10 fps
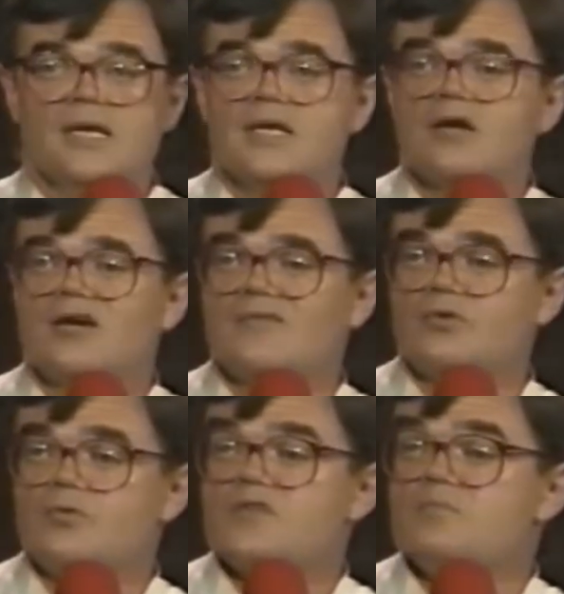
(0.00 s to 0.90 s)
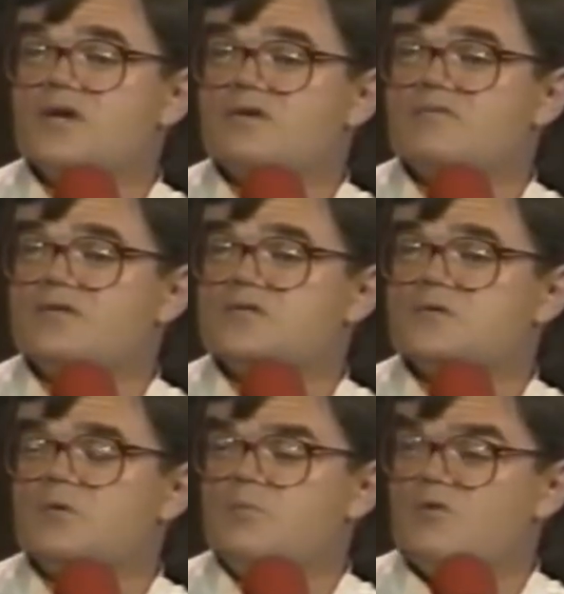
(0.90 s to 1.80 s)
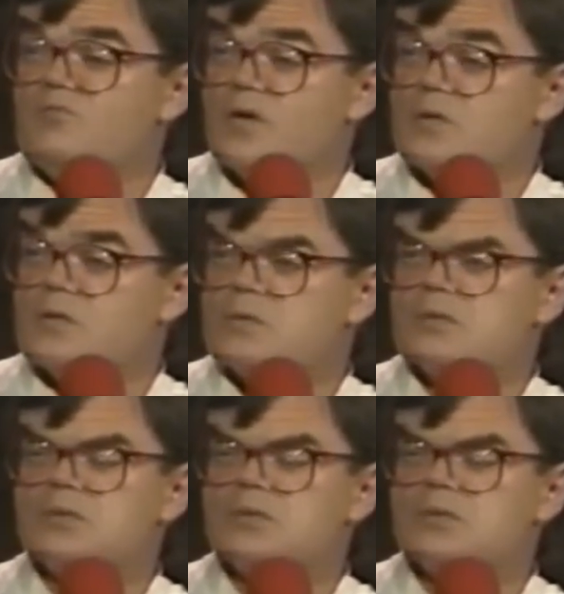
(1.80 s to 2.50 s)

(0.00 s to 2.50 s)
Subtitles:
in any kind of a rhythmic physical movement,